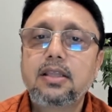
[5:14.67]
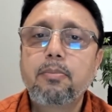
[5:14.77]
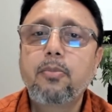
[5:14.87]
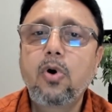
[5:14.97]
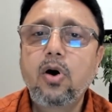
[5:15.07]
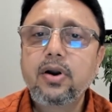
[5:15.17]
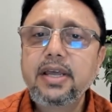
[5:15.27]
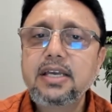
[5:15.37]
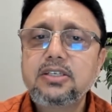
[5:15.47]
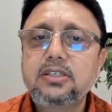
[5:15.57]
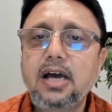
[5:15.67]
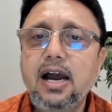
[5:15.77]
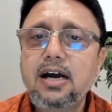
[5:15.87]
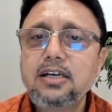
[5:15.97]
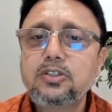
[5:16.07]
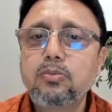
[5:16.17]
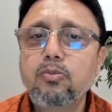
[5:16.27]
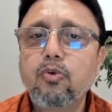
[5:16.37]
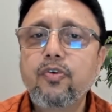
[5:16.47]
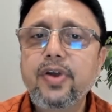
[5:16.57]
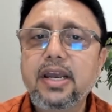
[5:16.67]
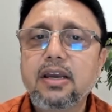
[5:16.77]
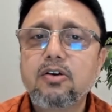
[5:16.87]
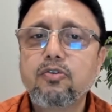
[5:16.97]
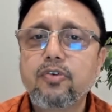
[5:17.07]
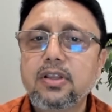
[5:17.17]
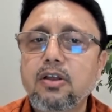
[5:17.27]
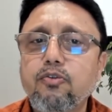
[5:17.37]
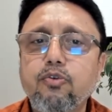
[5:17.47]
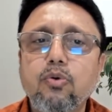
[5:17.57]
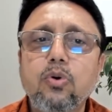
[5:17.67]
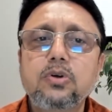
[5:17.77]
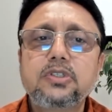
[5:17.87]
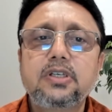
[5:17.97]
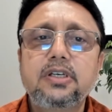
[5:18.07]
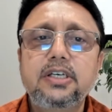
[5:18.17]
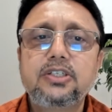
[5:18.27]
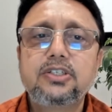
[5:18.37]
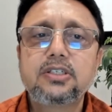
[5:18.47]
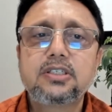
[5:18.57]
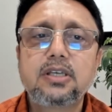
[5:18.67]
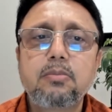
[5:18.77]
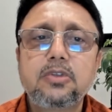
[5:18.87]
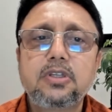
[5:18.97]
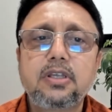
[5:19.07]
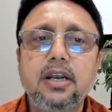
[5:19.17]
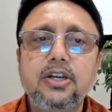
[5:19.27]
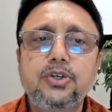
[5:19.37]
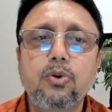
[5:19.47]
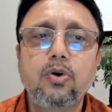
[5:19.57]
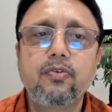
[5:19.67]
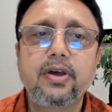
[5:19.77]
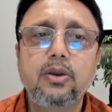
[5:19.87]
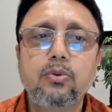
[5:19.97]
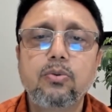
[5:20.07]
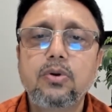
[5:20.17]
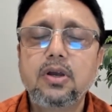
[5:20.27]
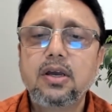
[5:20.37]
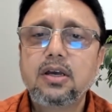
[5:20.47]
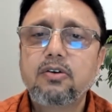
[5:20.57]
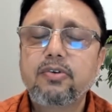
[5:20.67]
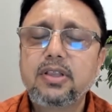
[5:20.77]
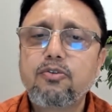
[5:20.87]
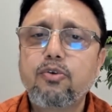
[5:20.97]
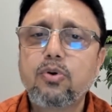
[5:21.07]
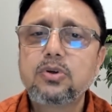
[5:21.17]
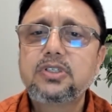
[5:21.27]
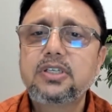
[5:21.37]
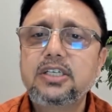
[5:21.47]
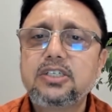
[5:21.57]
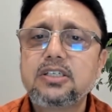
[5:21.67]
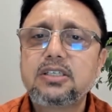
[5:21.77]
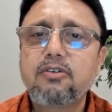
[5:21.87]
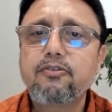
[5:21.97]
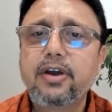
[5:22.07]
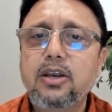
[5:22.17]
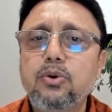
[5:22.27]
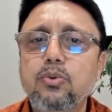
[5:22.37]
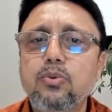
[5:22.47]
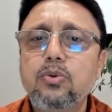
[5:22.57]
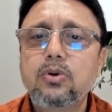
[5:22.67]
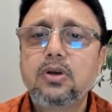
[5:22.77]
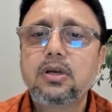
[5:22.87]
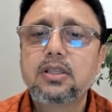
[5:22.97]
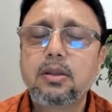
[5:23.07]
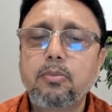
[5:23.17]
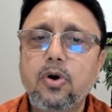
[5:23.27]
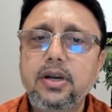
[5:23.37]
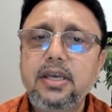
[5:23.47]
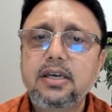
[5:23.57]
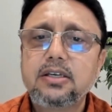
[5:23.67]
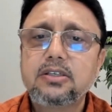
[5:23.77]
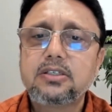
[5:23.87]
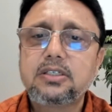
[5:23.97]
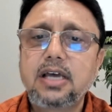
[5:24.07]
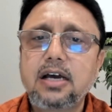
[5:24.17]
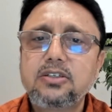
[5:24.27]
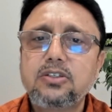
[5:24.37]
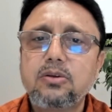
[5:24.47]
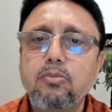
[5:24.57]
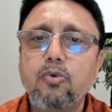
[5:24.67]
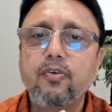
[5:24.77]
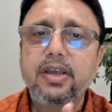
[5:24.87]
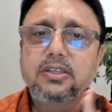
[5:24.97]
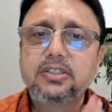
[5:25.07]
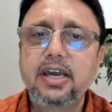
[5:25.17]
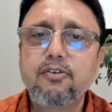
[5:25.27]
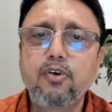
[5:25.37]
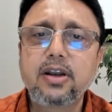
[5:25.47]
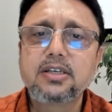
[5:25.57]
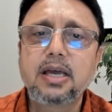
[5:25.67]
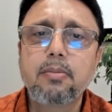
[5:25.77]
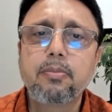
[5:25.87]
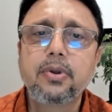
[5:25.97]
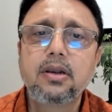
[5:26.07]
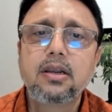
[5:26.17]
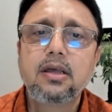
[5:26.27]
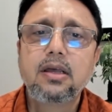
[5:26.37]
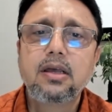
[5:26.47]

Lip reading: The body starts moving when the force reaches some threshold value. When the force reaches some value, the body starts moving. Say, for example,